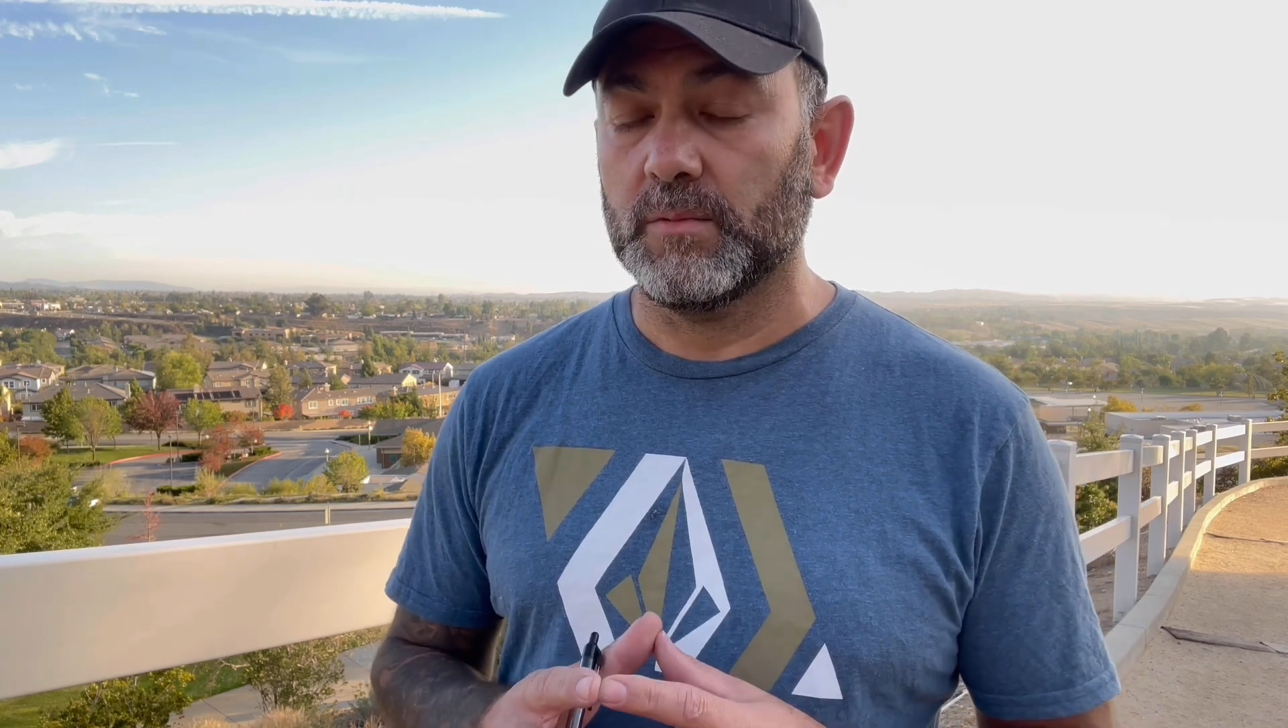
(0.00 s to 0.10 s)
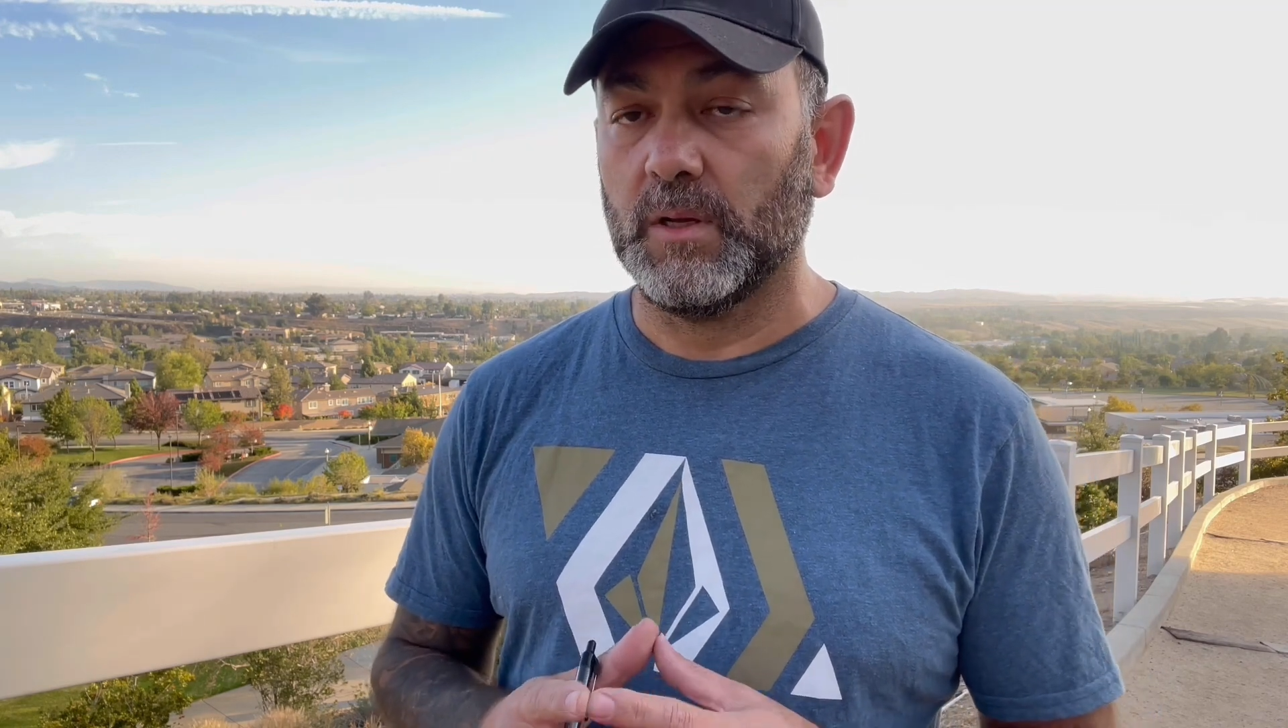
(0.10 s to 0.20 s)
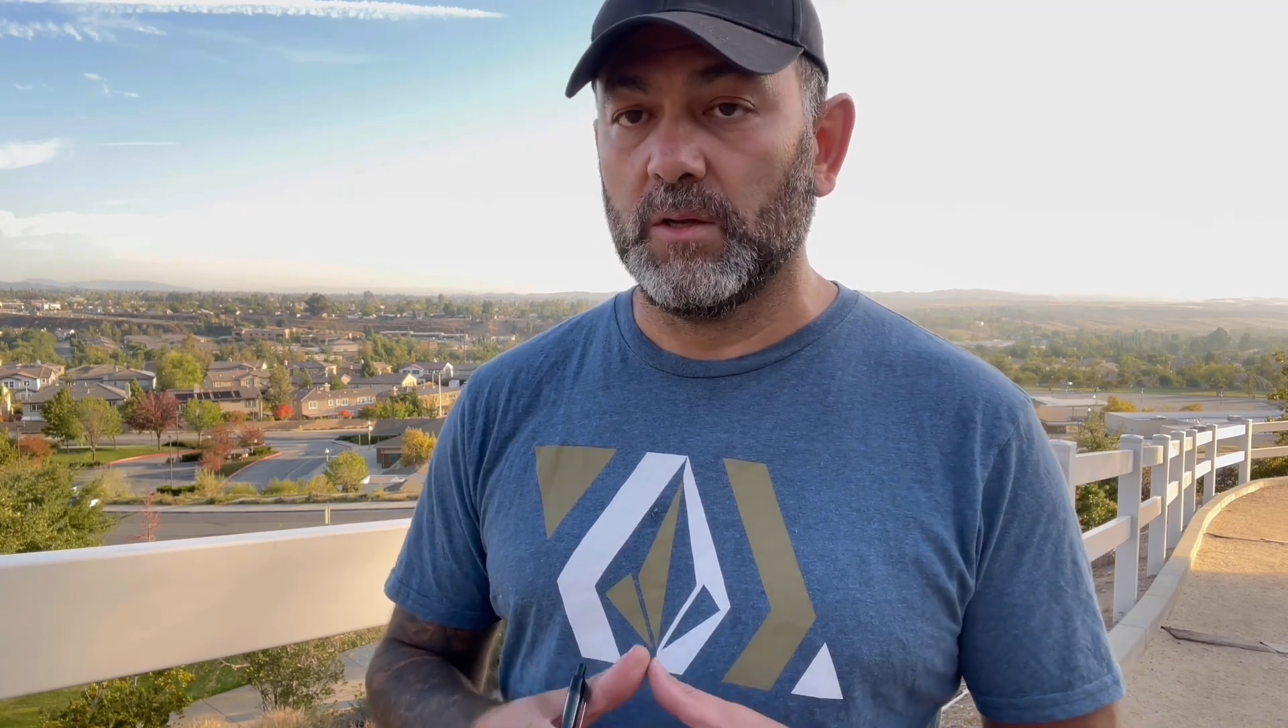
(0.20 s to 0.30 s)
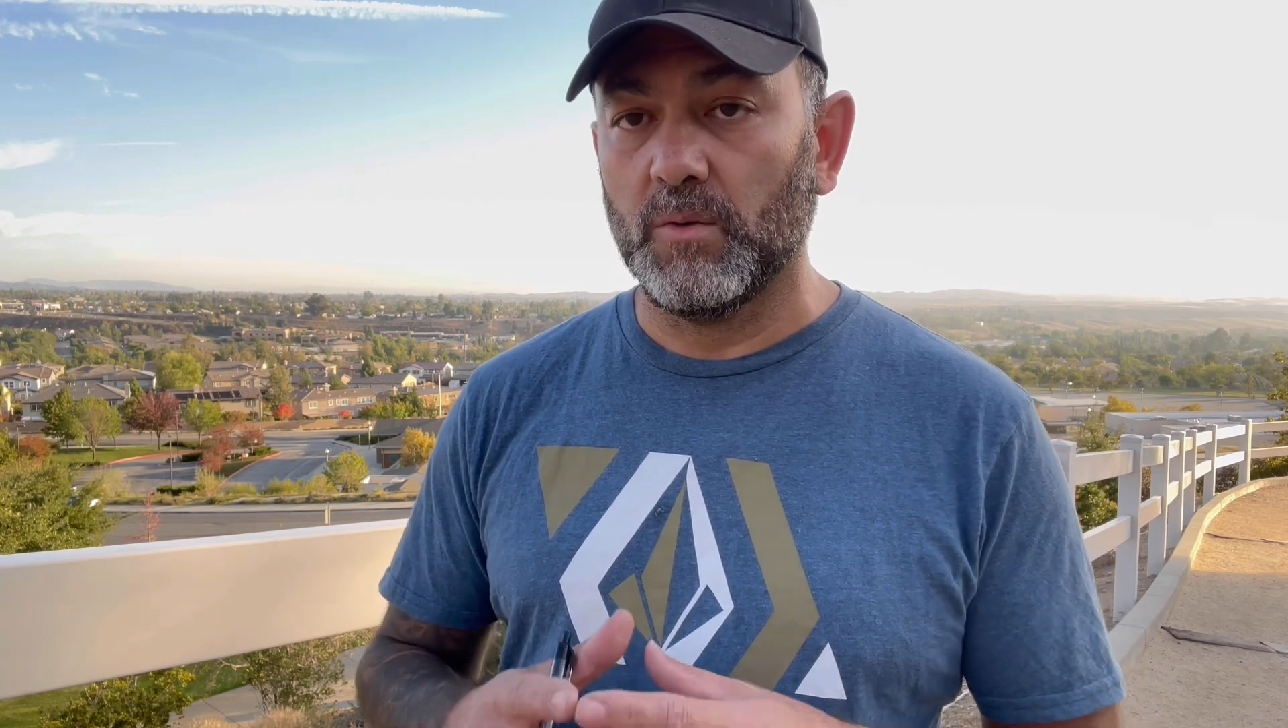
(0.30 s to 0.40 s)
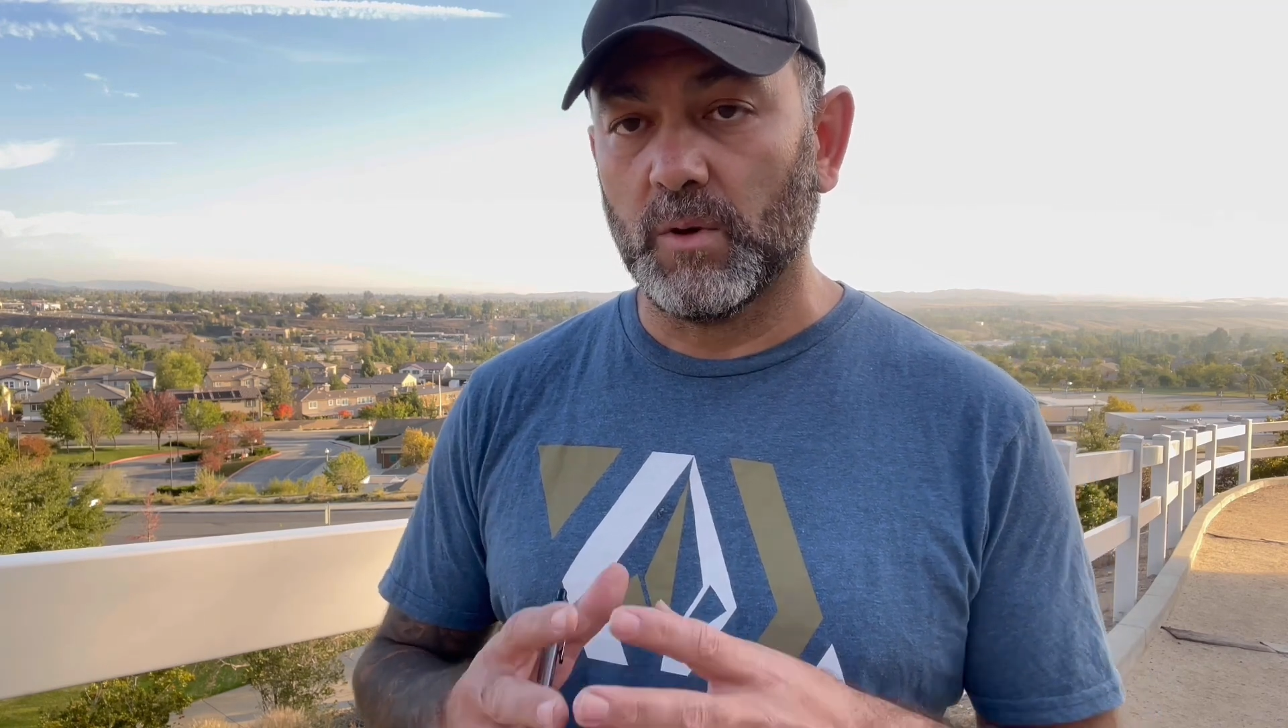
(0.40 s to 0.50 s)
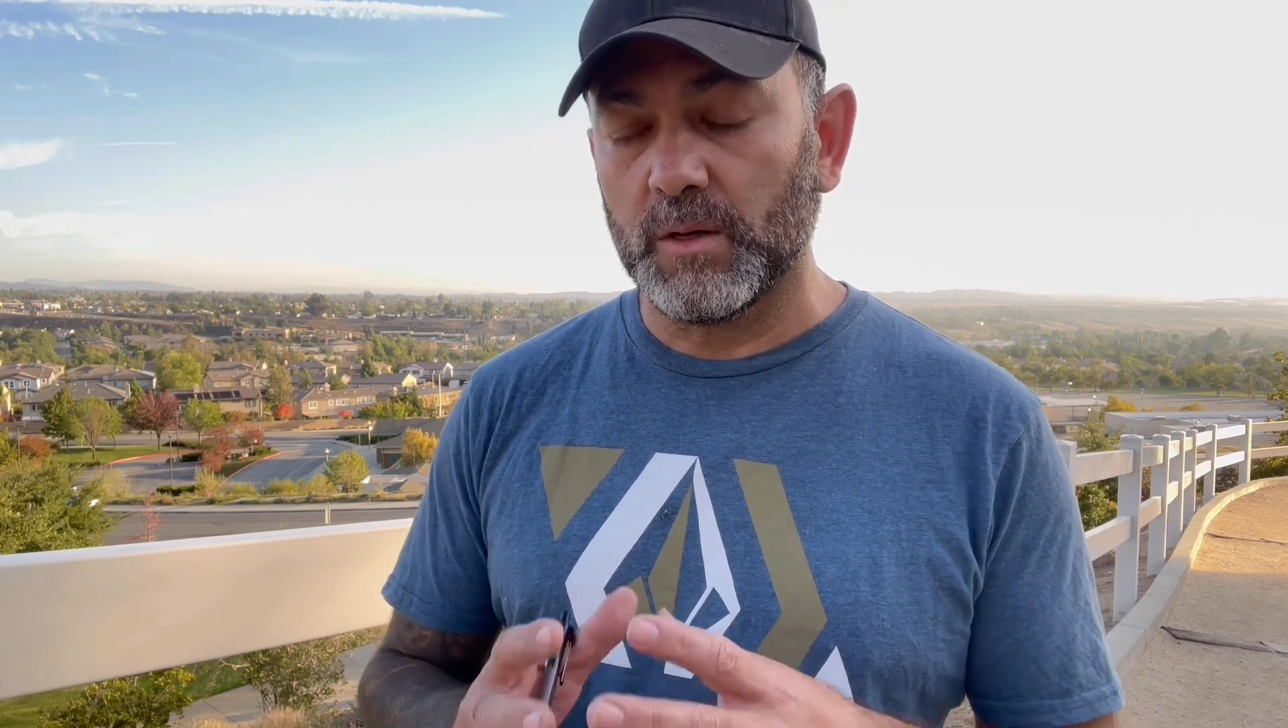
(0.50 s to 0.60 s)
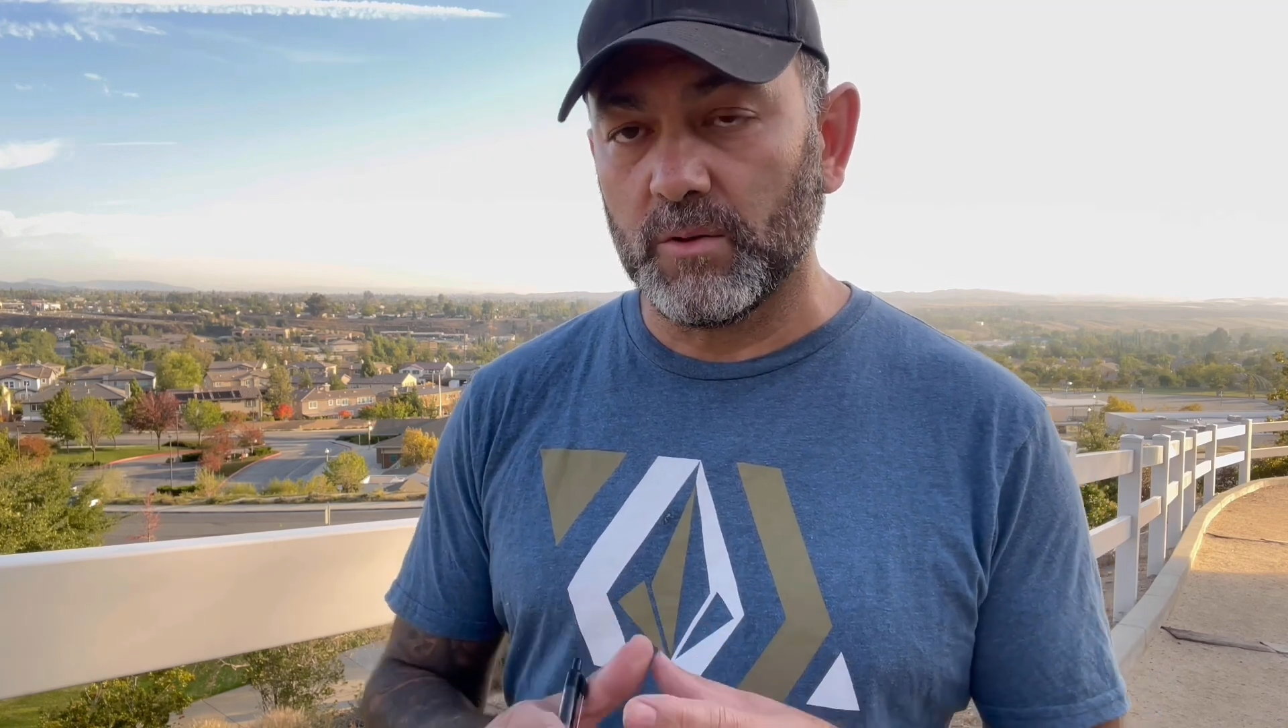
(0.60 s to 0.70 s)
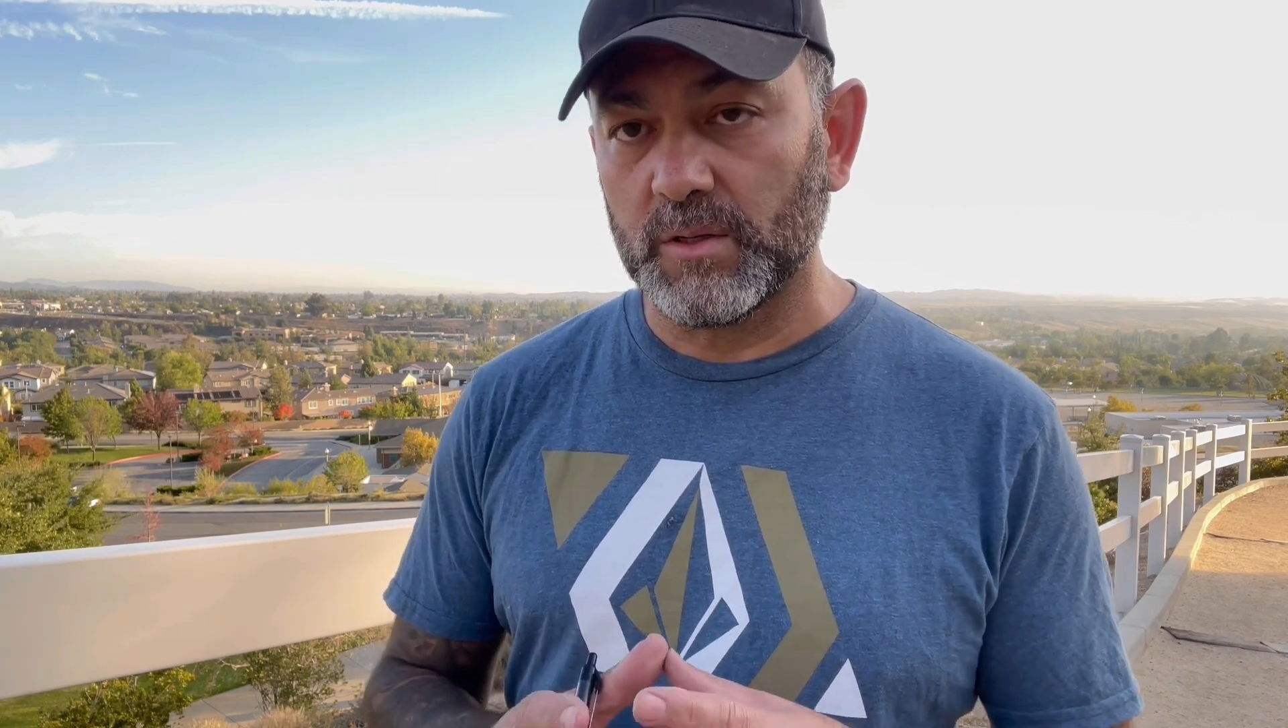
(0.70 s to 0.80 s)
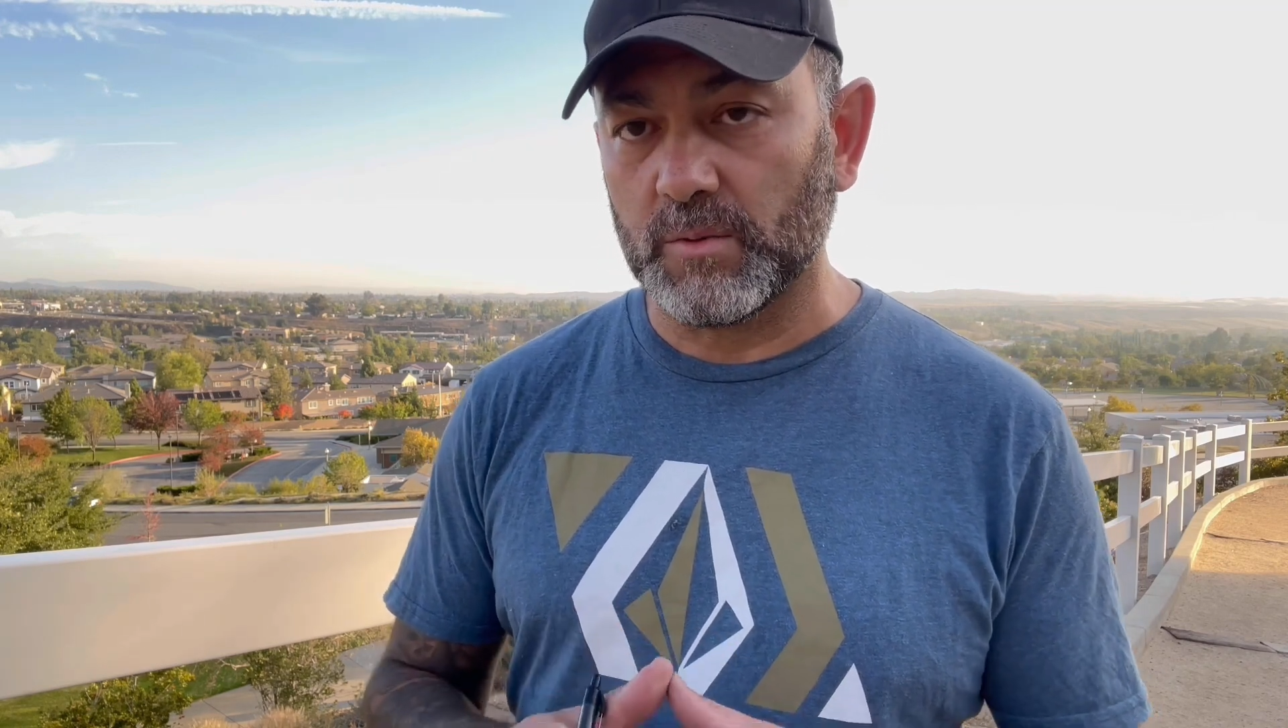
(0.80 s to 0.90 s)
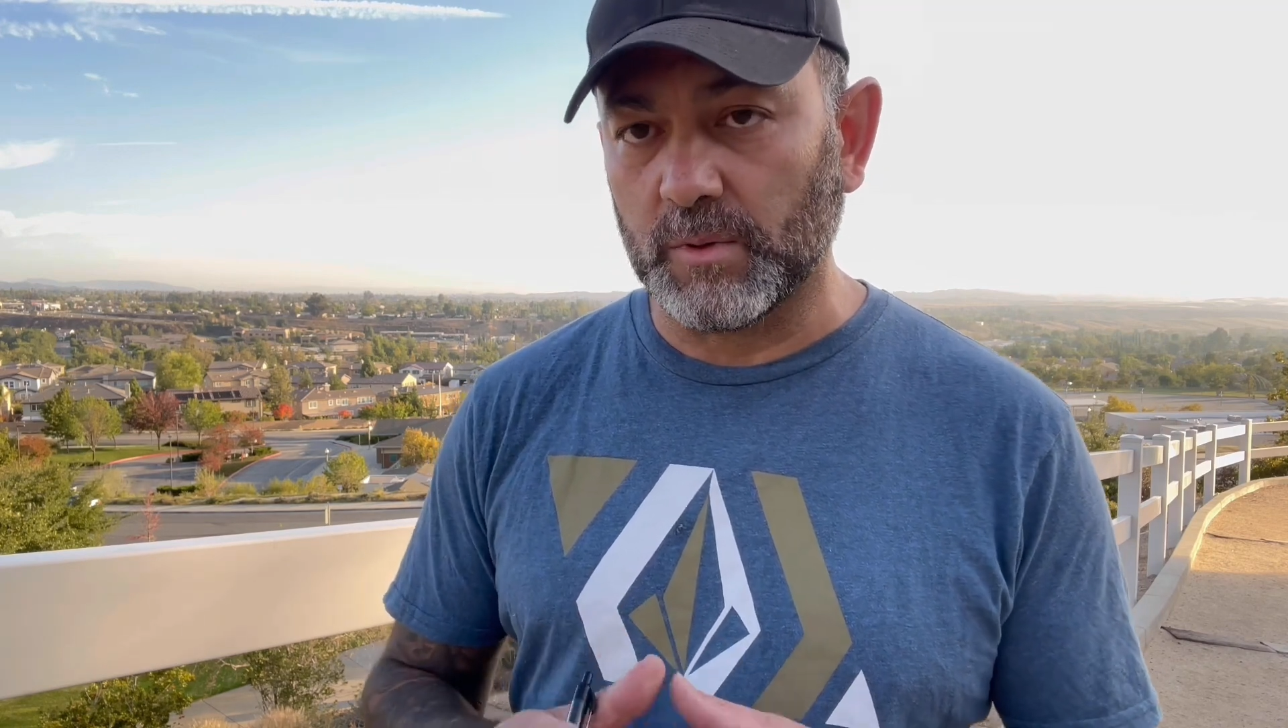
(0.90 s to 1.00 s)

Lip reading: and you want to do this